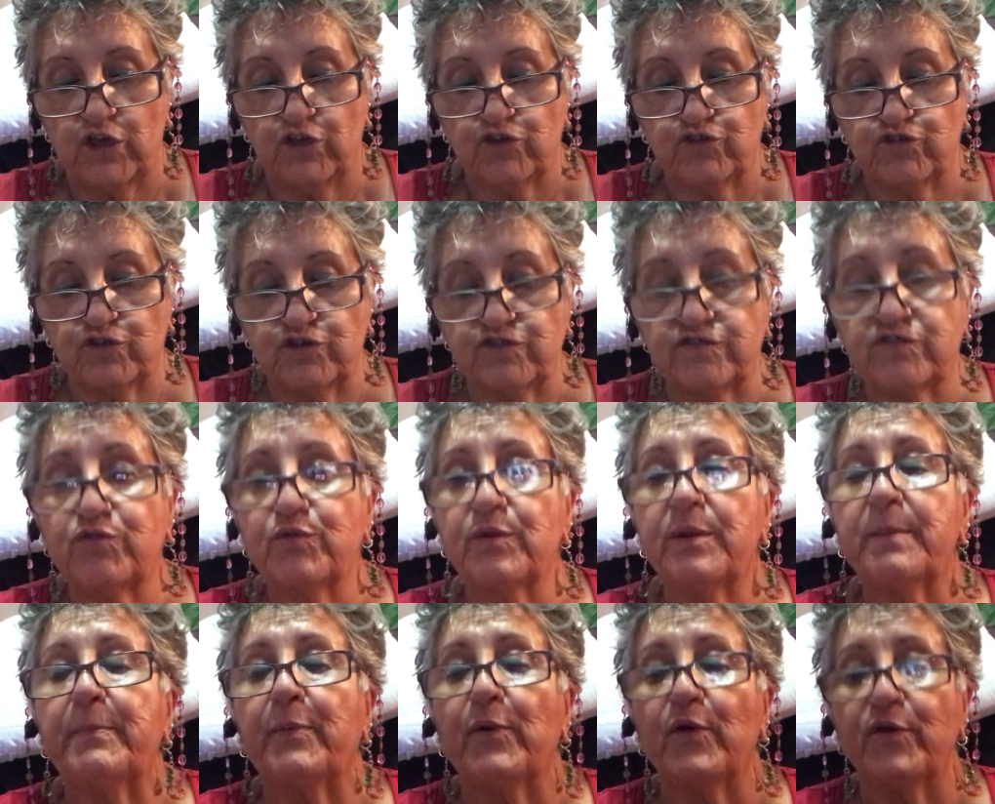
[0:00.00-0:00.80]
So it's
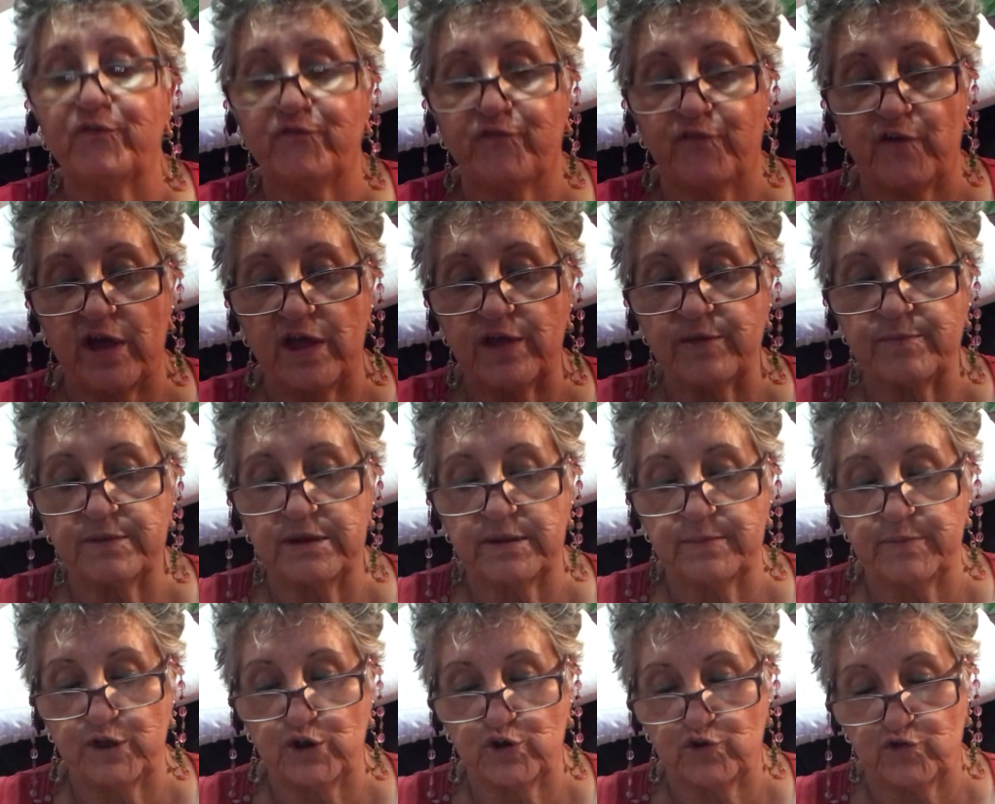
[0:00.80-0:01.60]
3.5
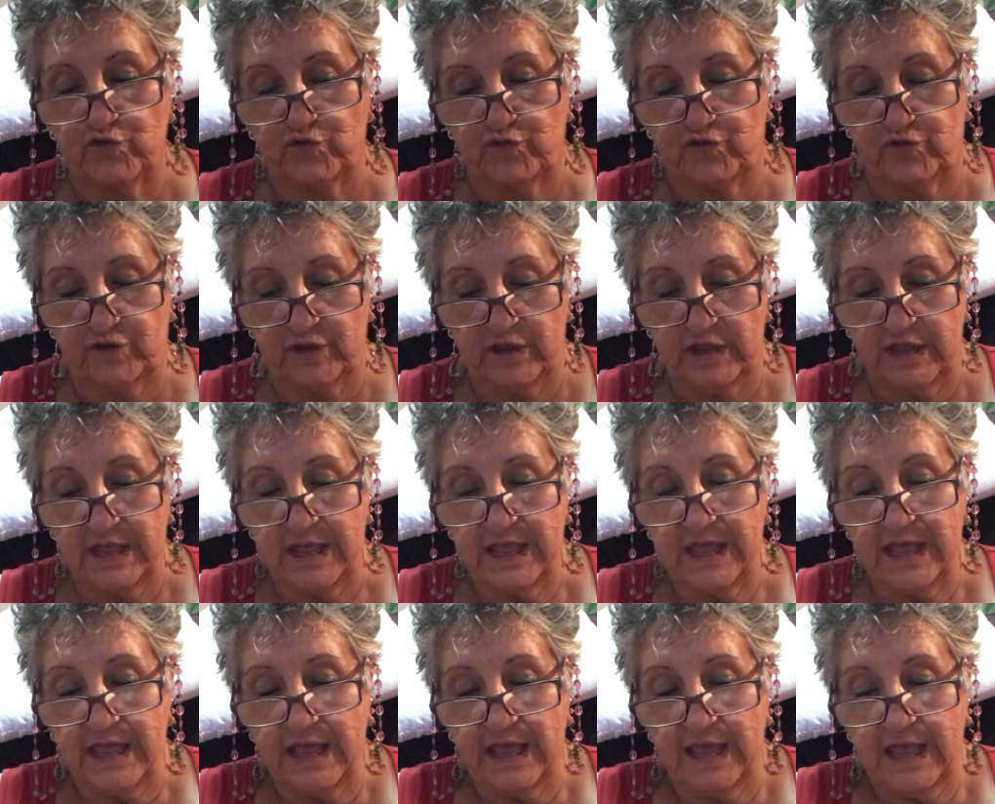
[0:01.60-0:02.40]
millimeters,
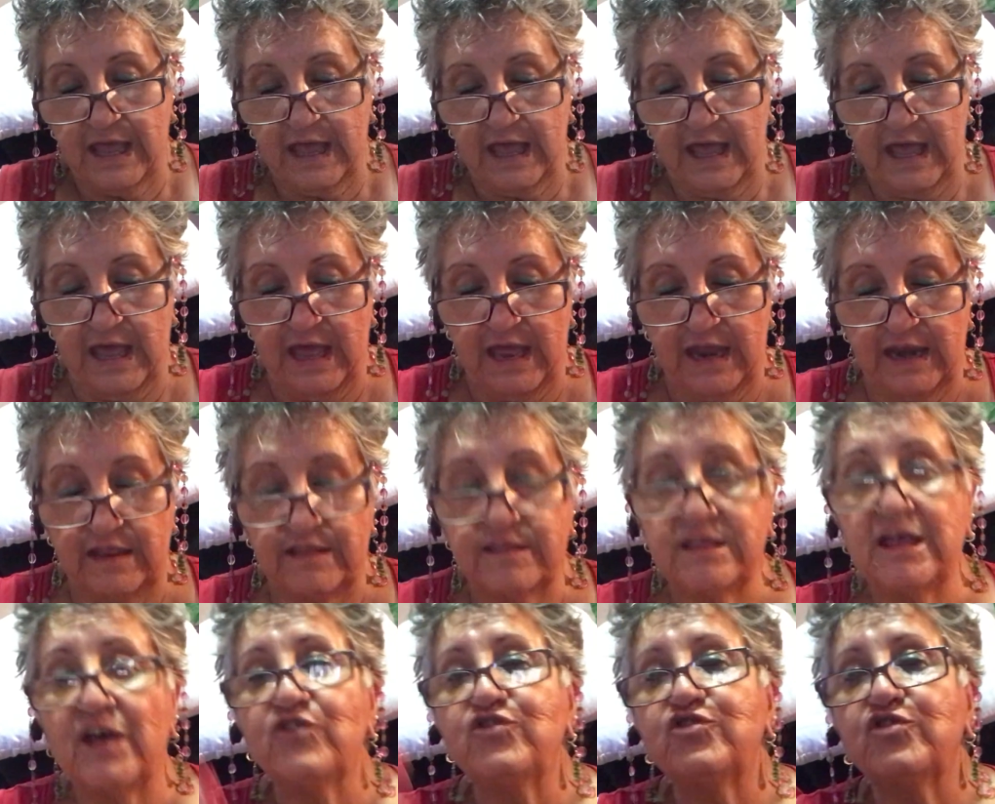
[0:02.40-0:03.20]
and
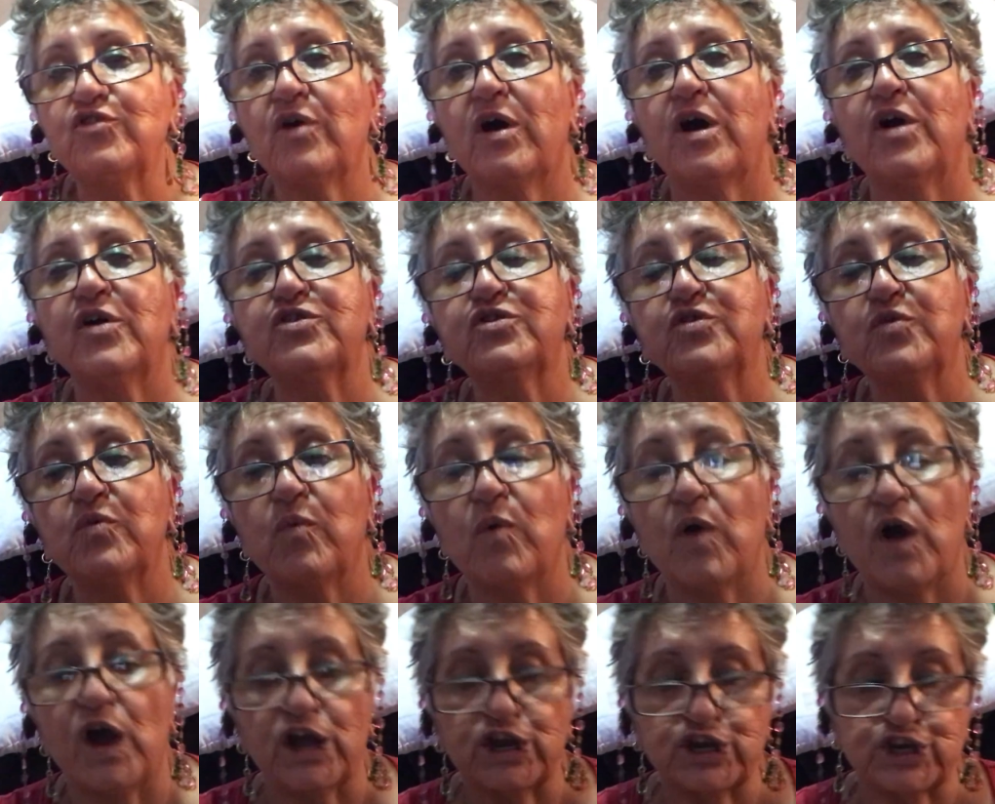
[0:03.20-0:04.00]
it tells you how to
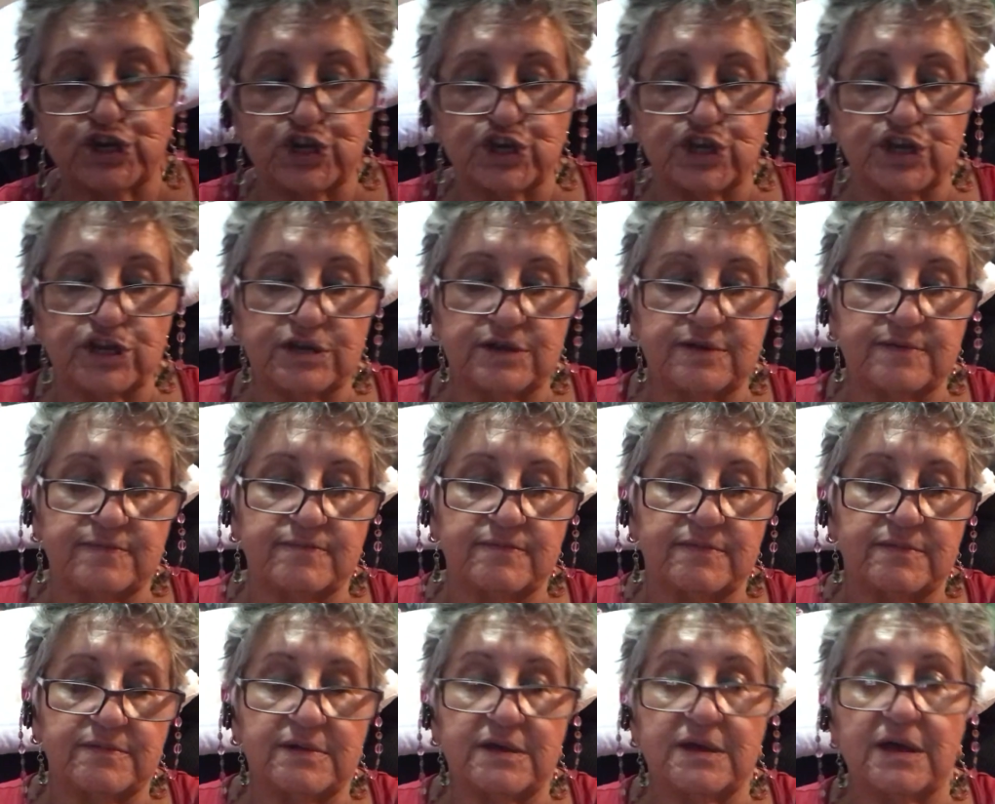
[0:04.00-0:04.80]
wash it,
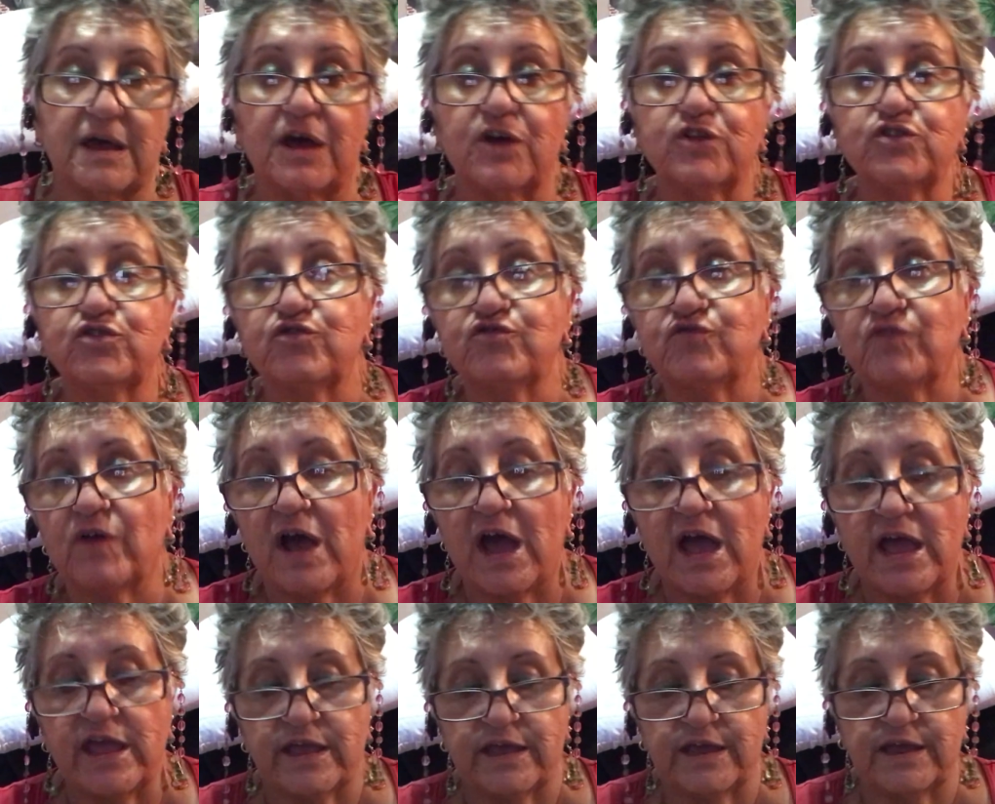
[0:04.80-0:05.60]
how to
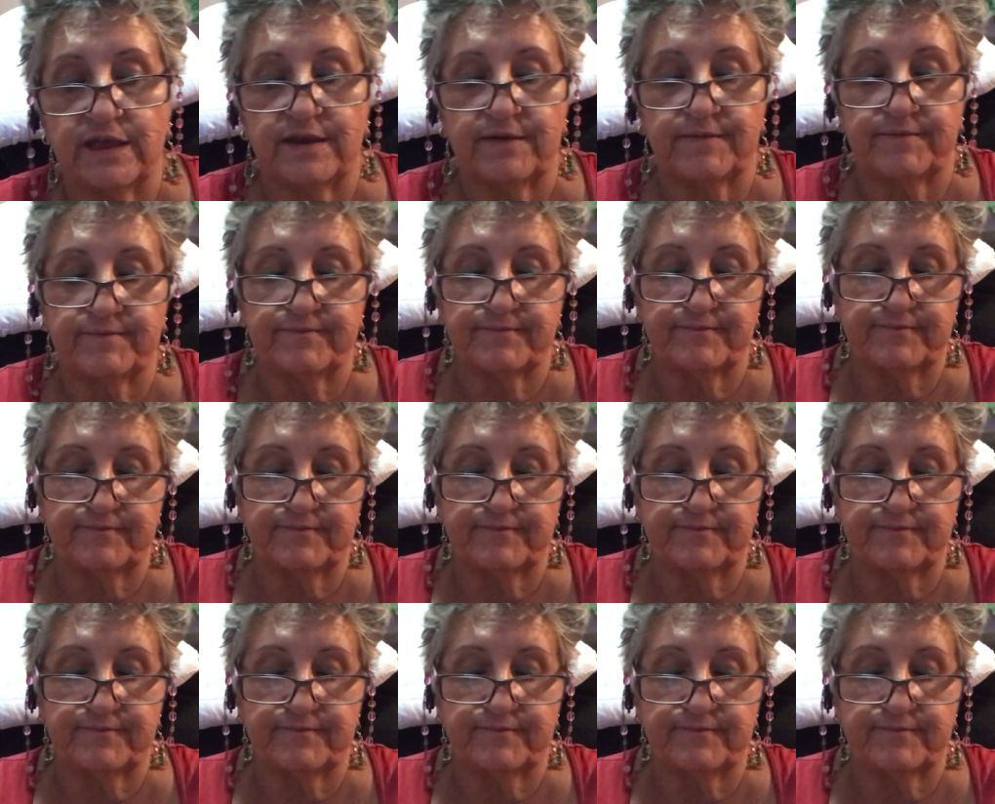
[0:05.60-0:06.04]
dry it.